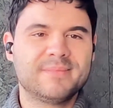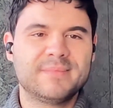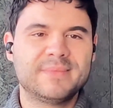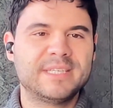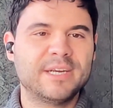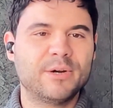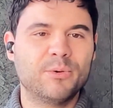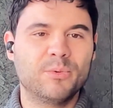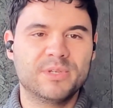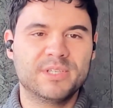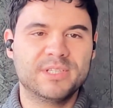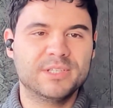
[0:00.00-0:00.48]

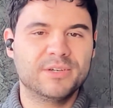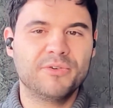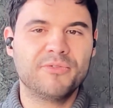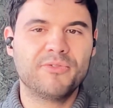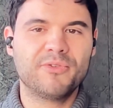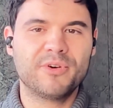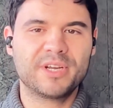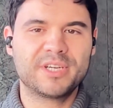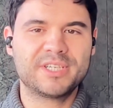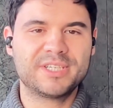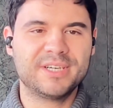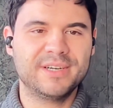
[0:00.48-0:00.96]
there was no
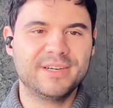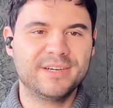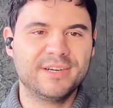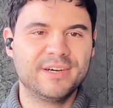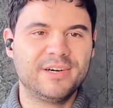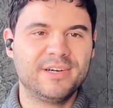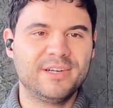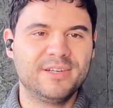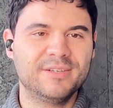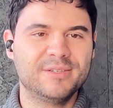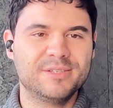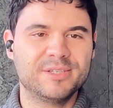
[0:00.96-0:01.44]
friction
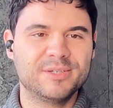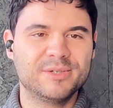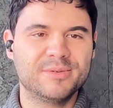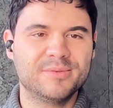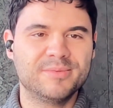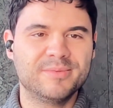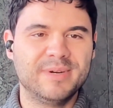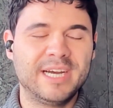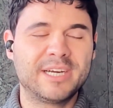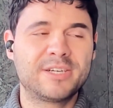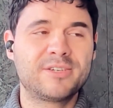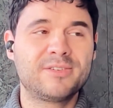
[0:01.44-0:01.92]
at all.
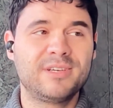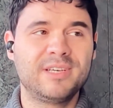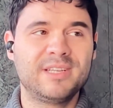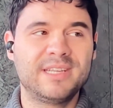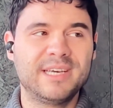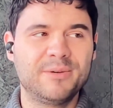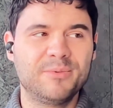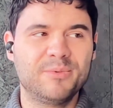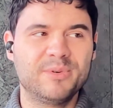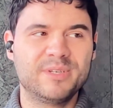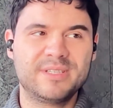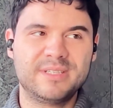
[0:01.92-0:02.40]
So actually,
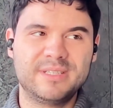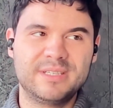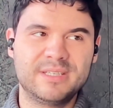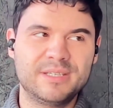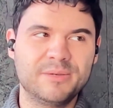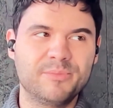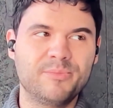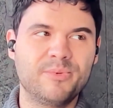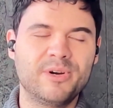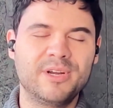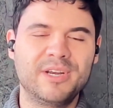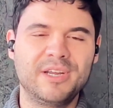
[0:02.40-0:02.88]
that was
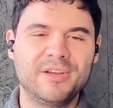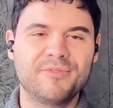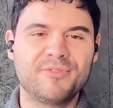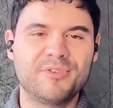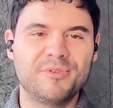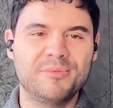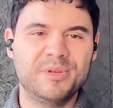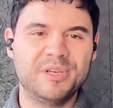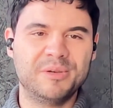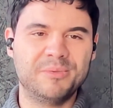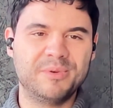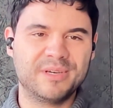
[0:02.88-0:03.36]
disappointing
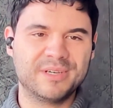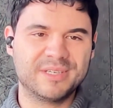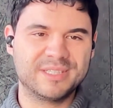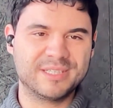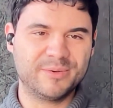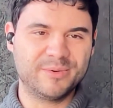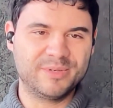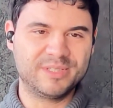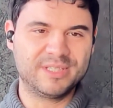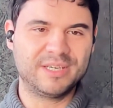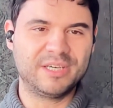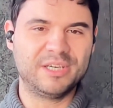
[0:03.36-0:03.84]
for me
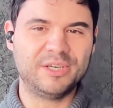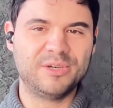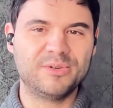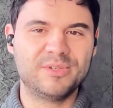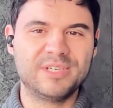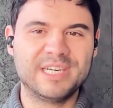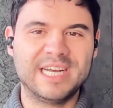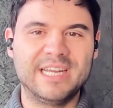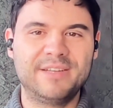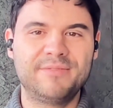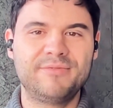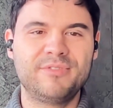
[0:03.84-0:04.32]
because I was a
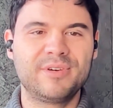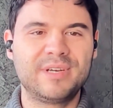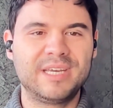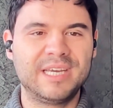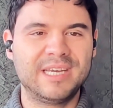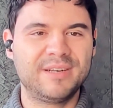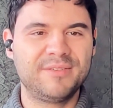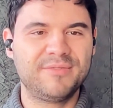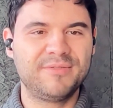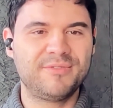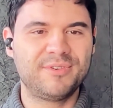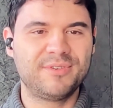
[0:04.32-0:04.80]
huge
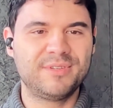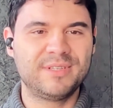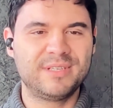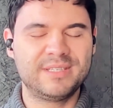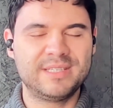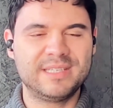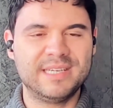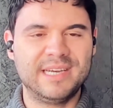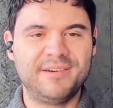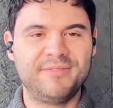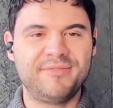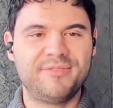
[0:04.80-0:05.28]
advocate for
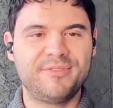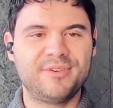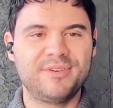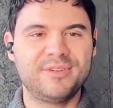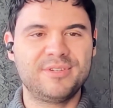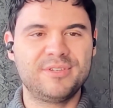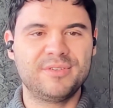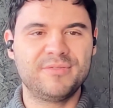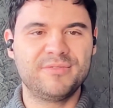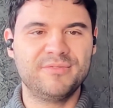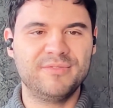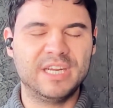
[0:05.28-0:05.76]
this
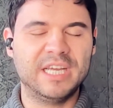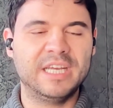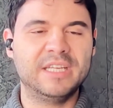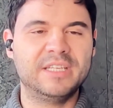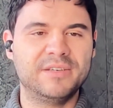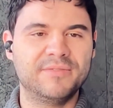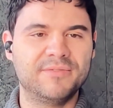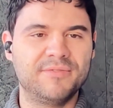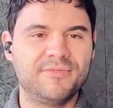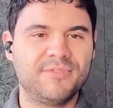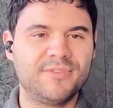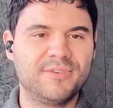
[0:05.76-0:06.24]
effort of
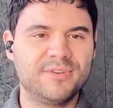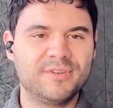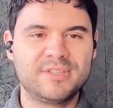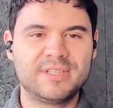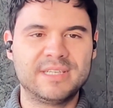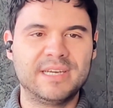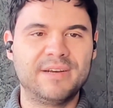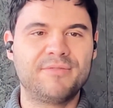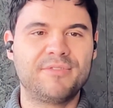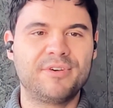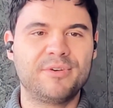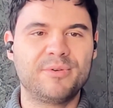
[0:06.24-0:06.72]
native
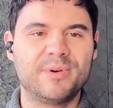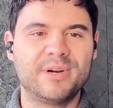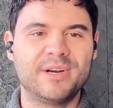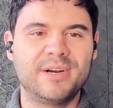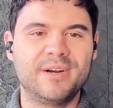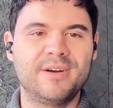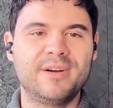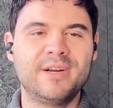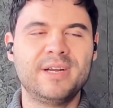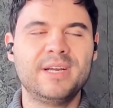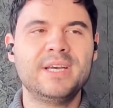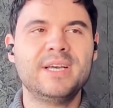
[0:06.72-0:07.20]
first
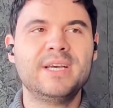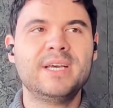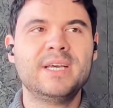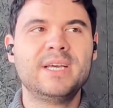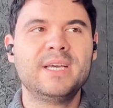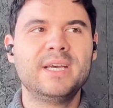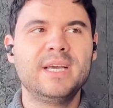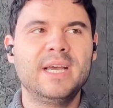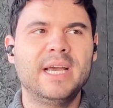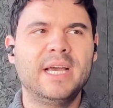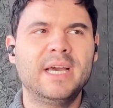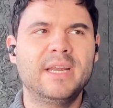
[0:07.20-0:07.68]
everywhere.
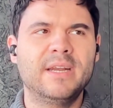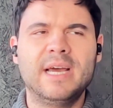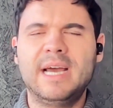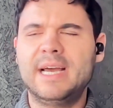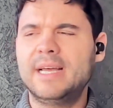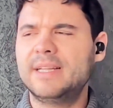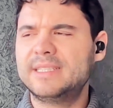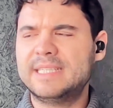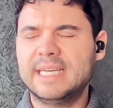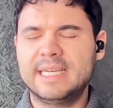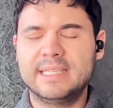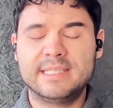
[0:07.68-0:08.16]
And
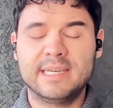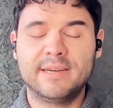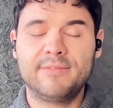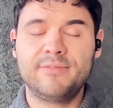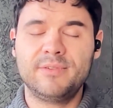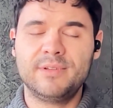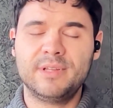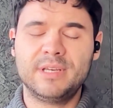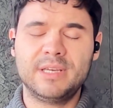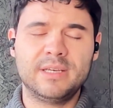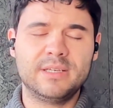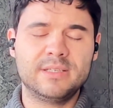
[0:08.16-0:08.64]
that
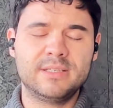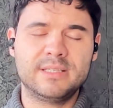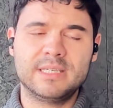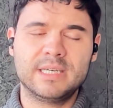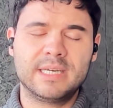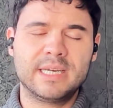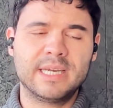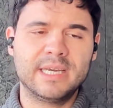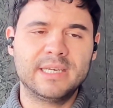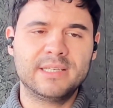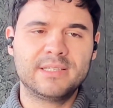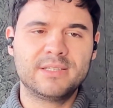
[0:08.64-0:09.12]
definitely is
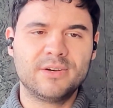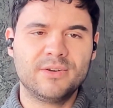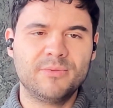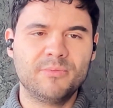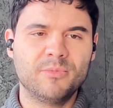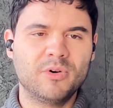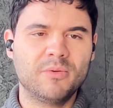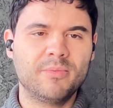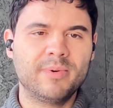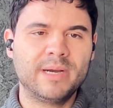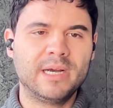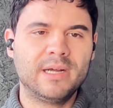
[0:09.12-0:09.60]
the case on
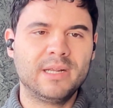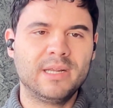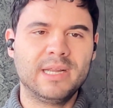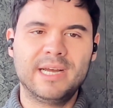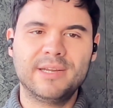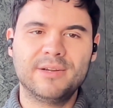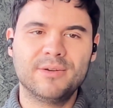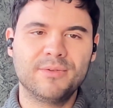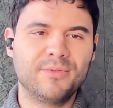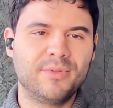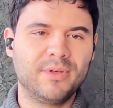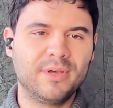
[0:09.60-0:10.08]
mobile.
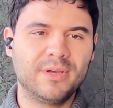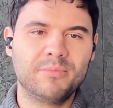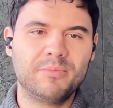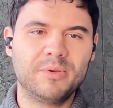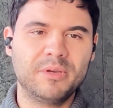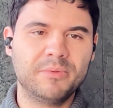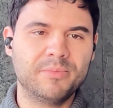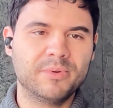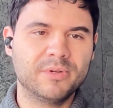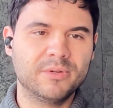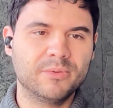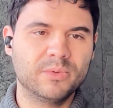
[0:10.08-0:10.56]
I don't think
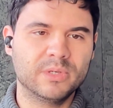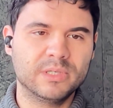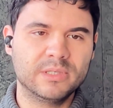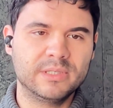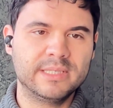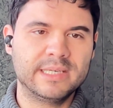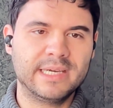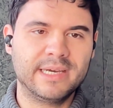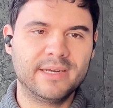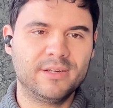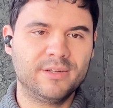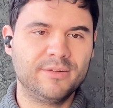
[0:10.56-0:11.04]
people will
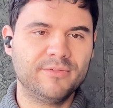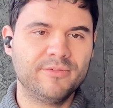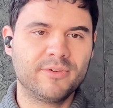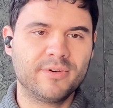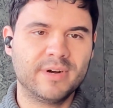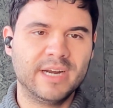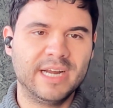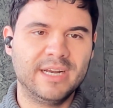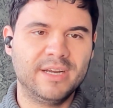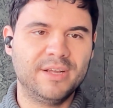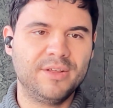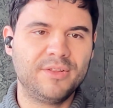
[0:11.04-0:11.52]
settle
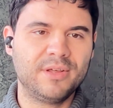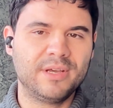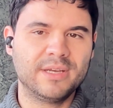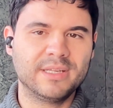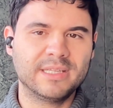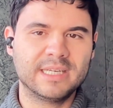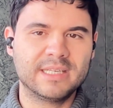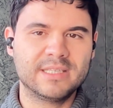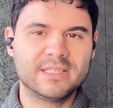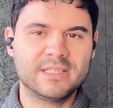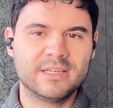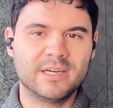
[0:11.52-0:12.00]
for
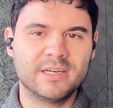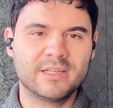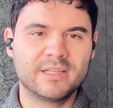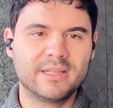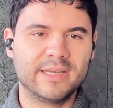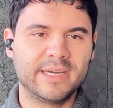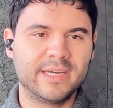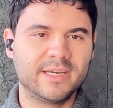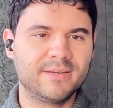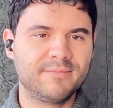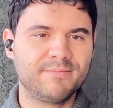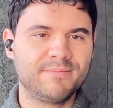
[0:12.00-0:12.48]
anything that's
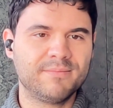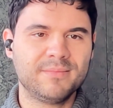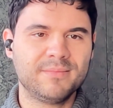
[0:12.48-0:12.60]
not like